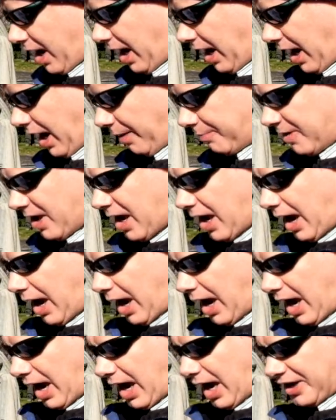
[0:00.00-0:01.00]
I
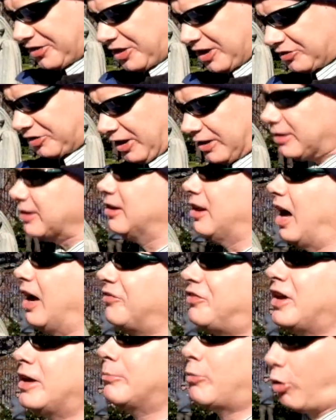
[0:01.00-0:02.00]
think that,
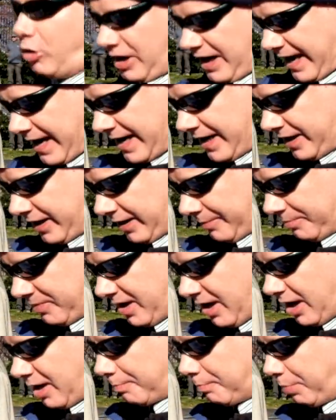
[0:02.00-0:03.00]
love him or hate him,
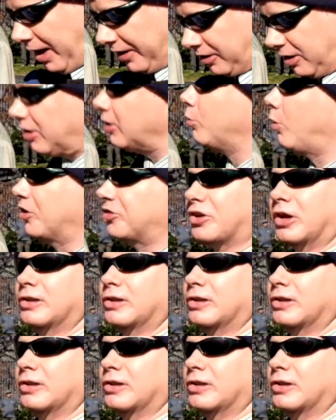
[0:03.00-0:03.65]
Butler was a